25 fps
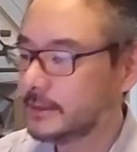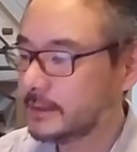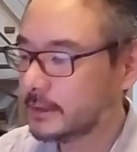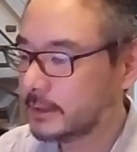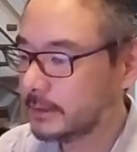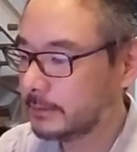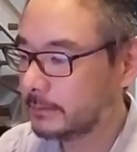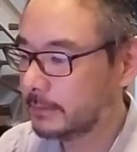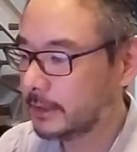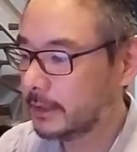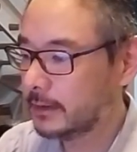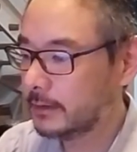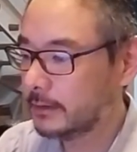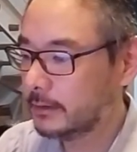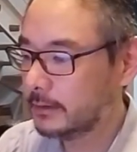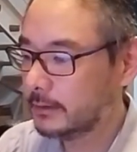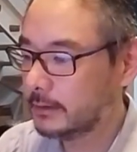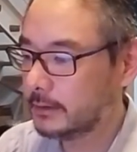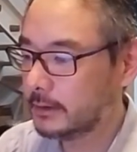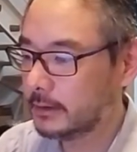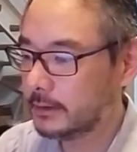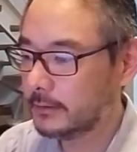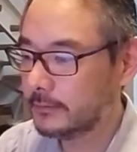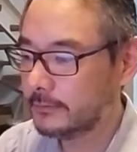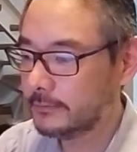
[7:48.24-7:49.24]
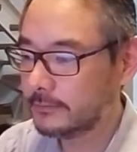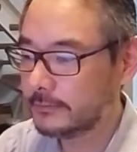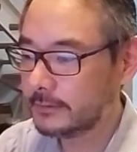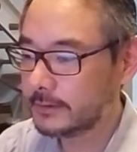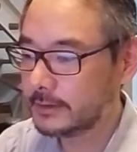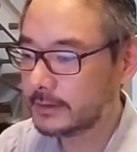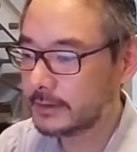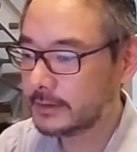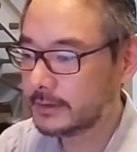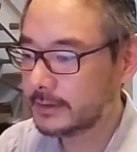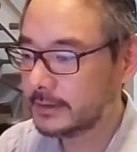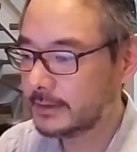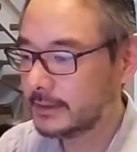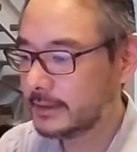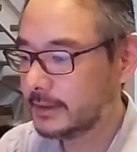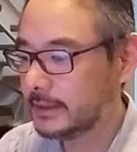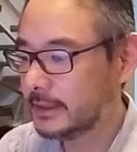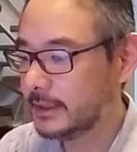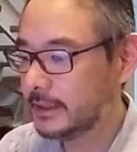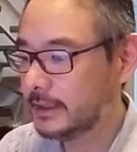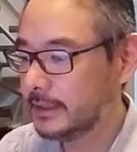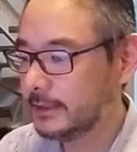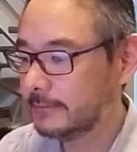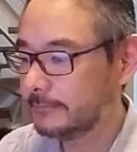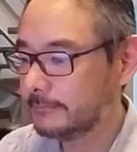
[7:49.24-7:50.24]
HTML offers
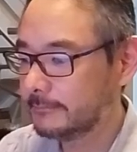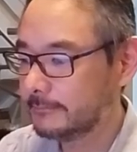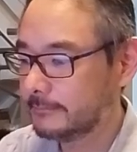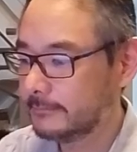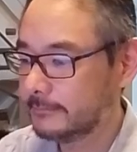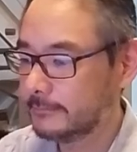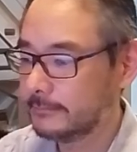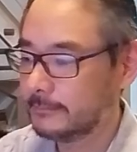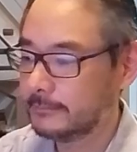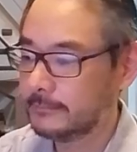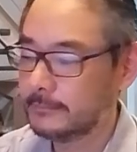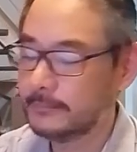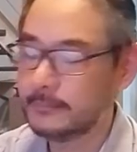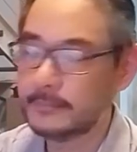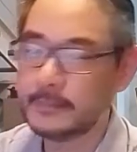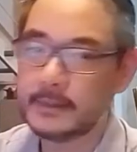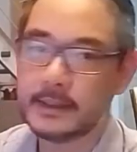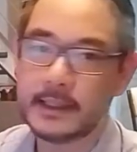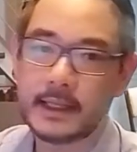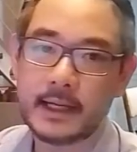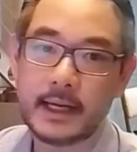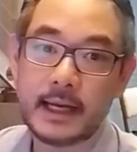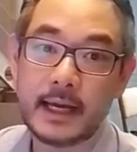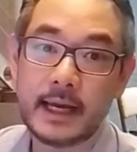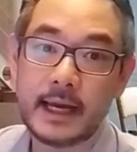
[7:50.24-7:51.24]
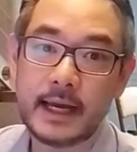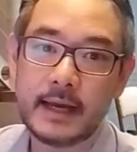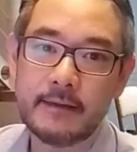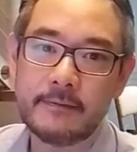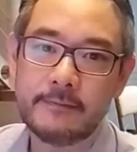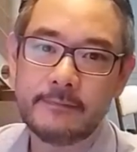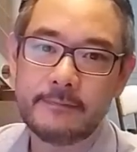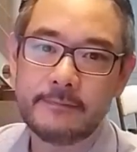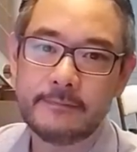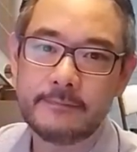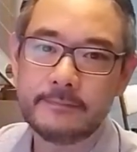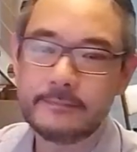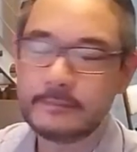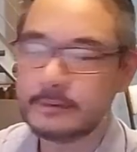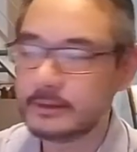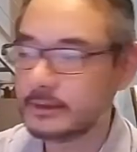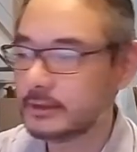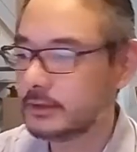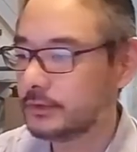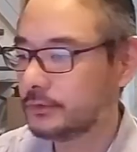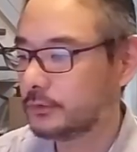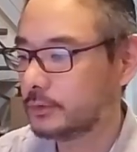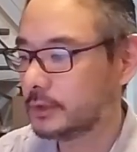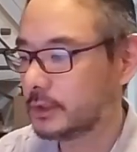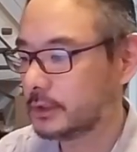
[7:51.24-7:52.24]
the F
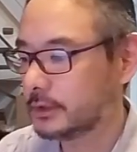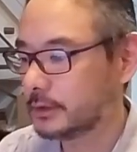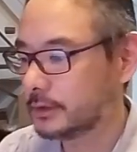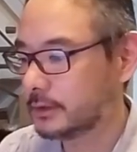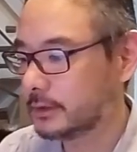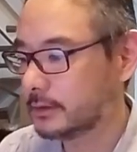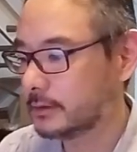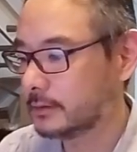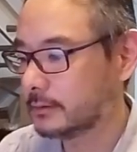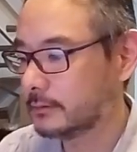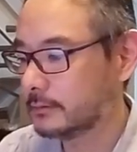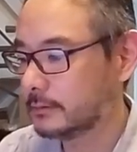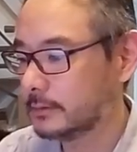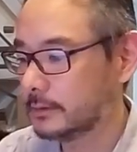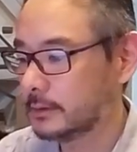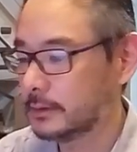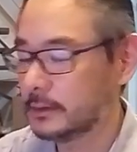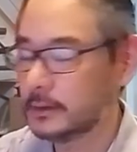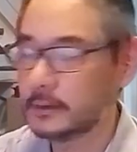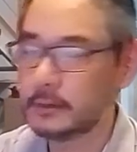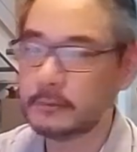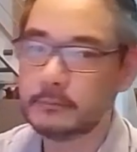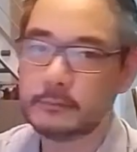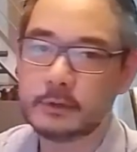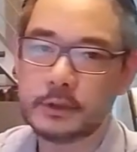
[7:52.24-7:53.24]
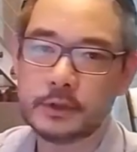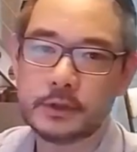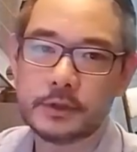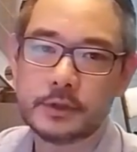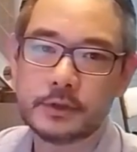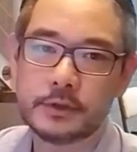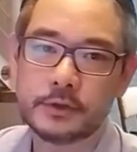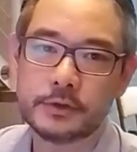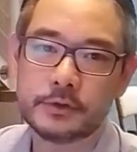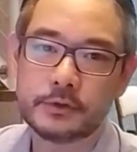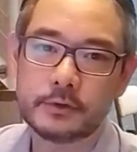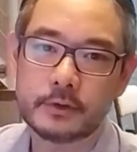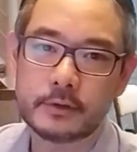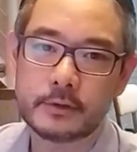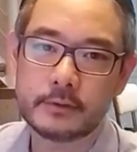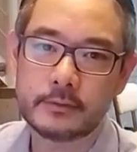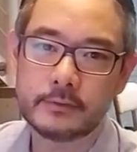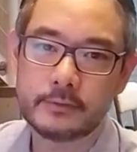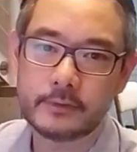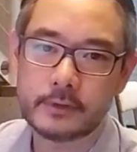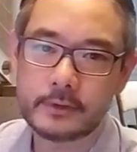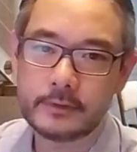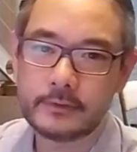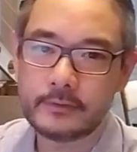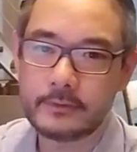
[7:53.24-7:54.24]
instruction, which is short
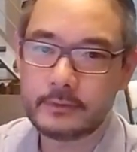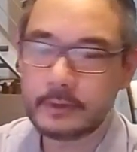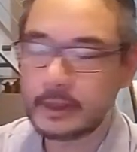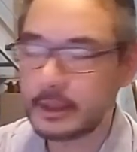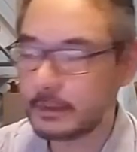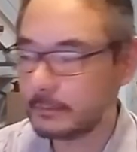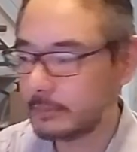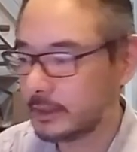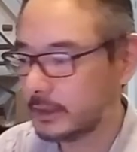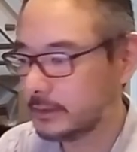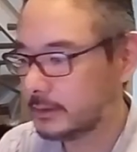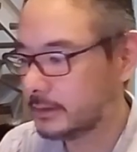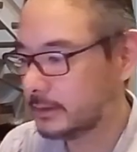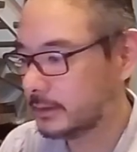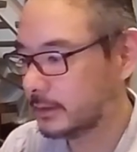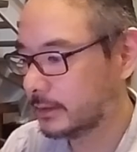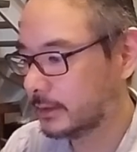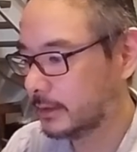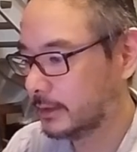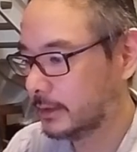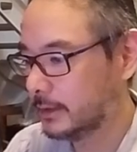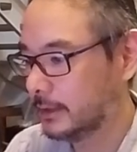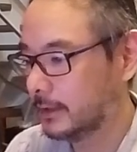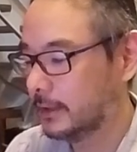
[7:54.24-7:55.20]
for fragment.